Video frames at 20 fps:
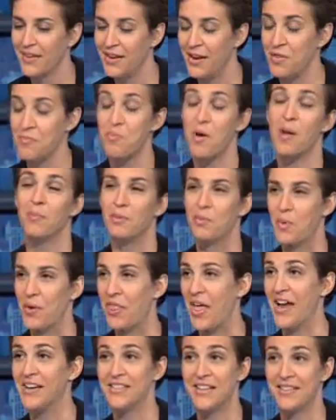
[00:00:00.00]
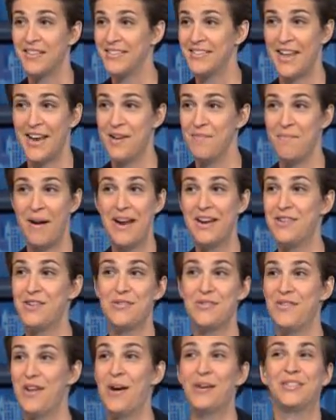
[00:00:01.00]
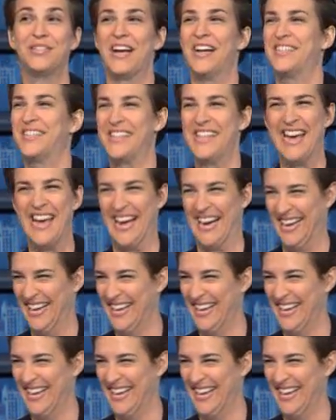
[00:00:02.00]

Now, the problem with that is that the Senate might do no such thing.